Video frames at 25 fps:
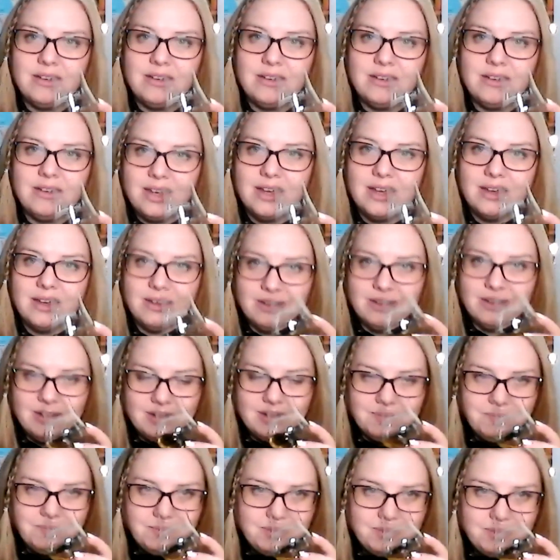Yeah.
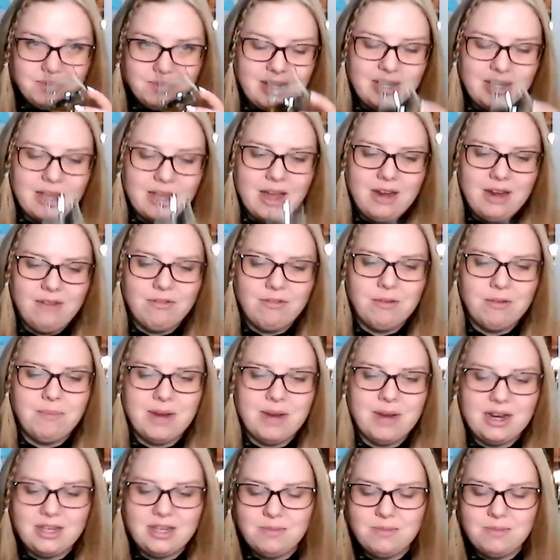It kind of
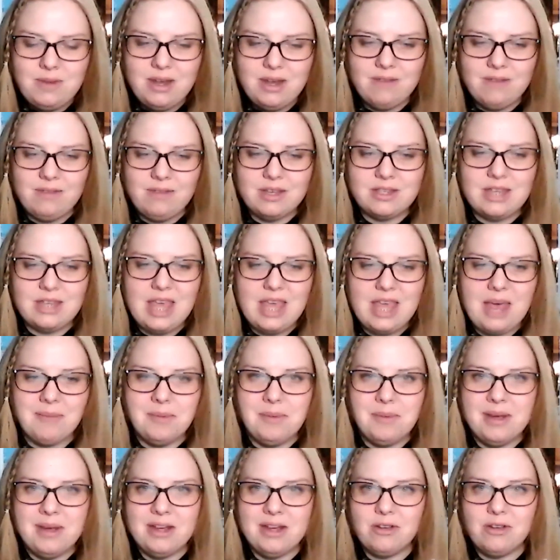reminds me of this
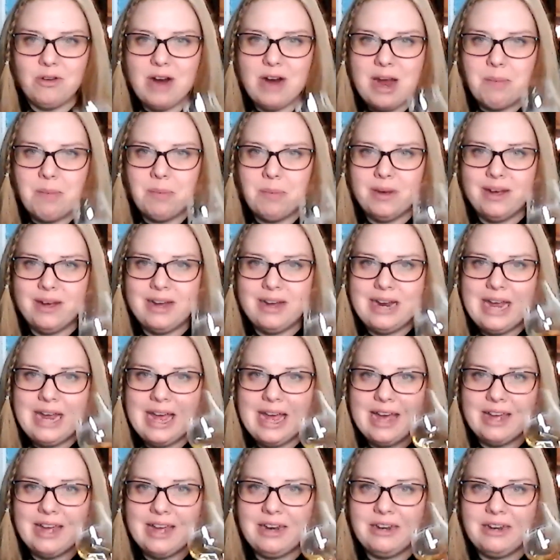chamomile grappa I
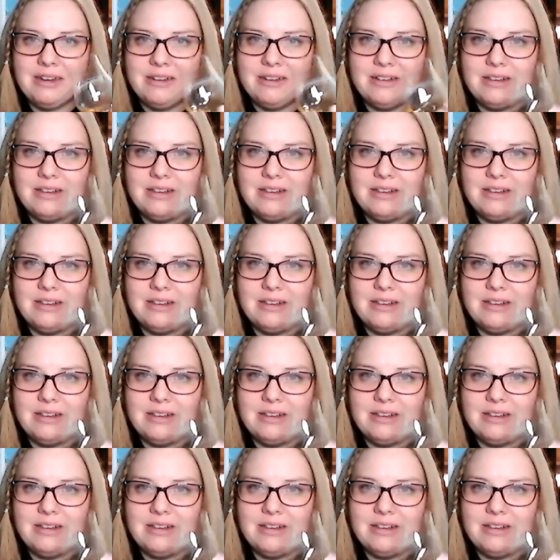had